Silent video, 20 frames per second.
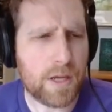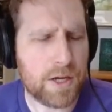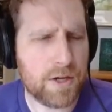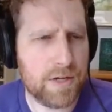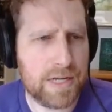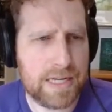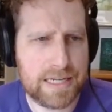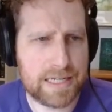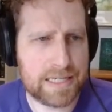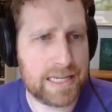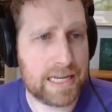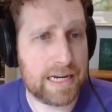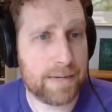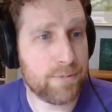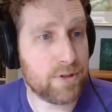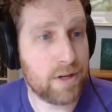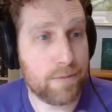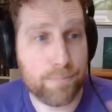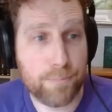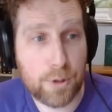You need to set up
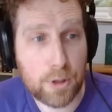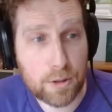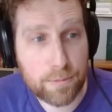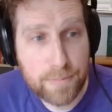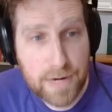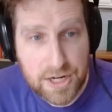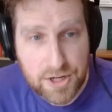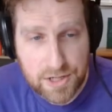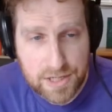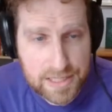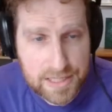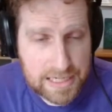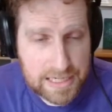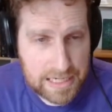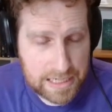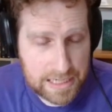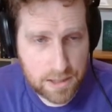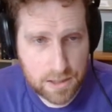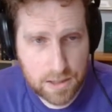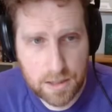some permissions
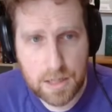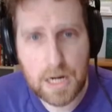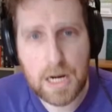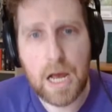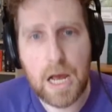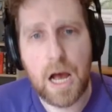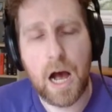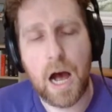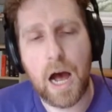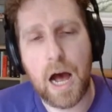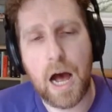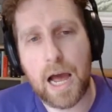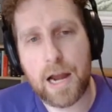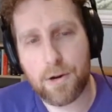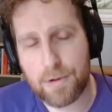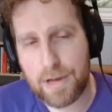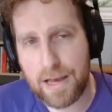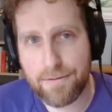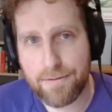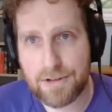here. I
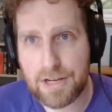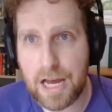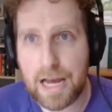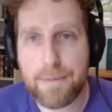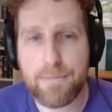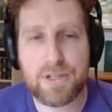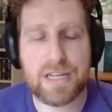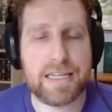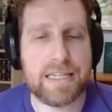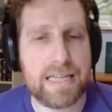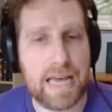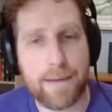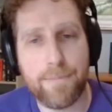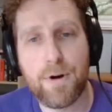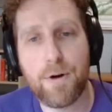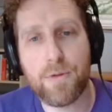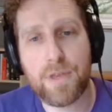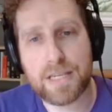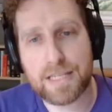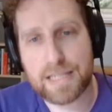don't have time to
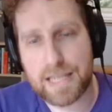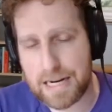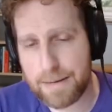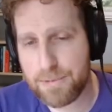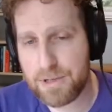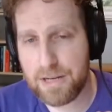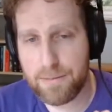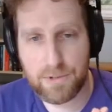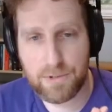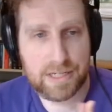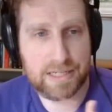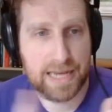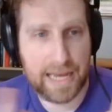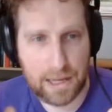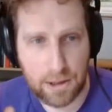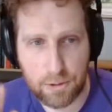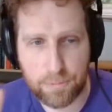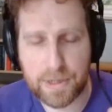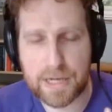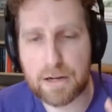demo the setup tip to
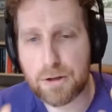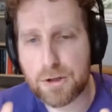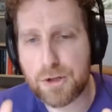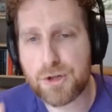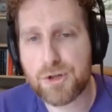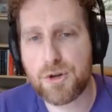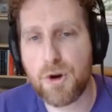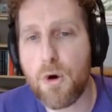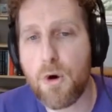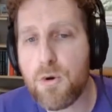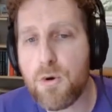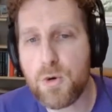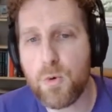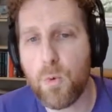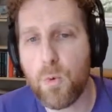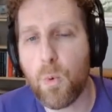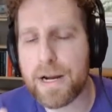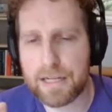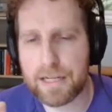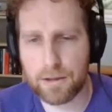tail, but I'll show you
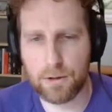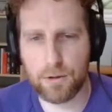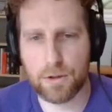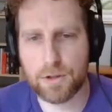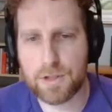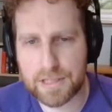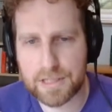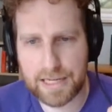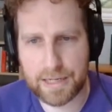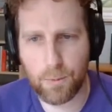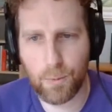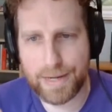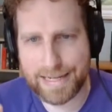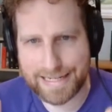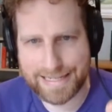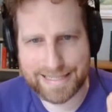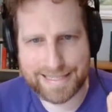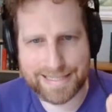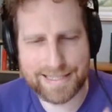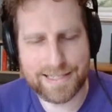what it looks like when
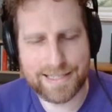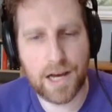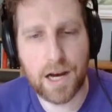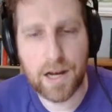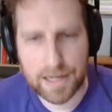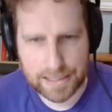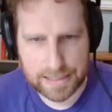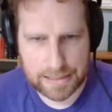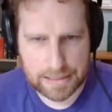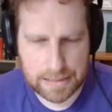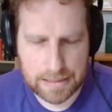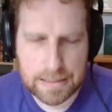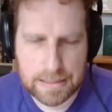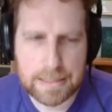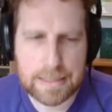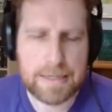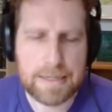it's done.